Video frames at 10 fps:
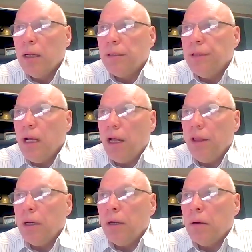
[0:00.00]
The
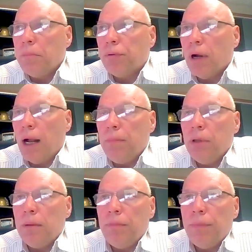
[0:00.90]
other
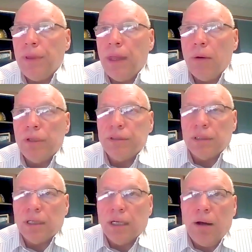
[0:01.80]
problem that was
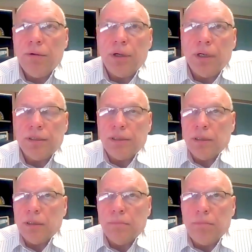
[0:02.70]
encountered is
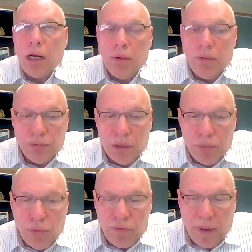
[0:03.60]
the muck was
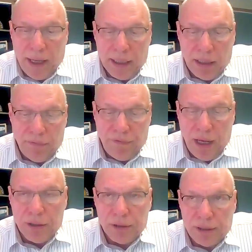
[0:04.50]
removed by a
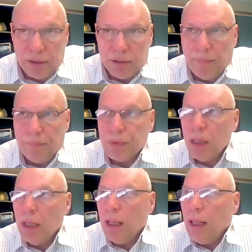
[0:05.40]
conveyor system.
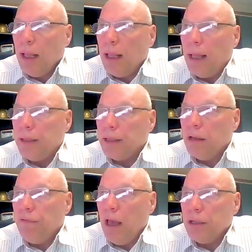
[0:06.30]
And the
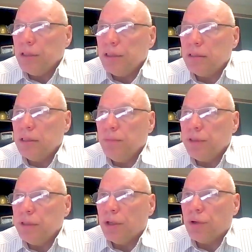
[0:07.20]
conveyor system
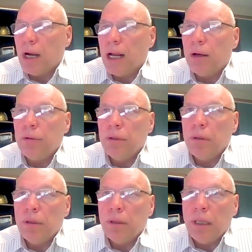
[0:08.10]
was in the crown,
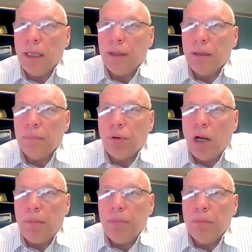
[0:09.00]
and the
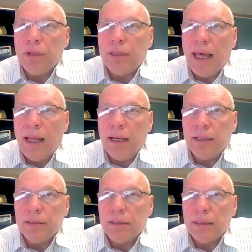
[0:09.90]
problem with that
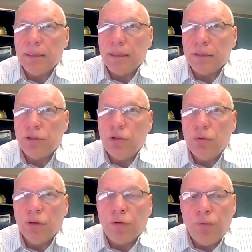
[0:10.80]
is this 2
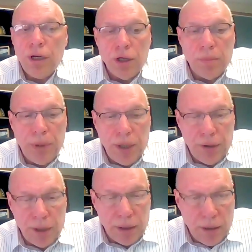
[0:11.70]
or 3 year
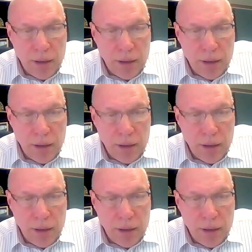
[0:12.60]
period.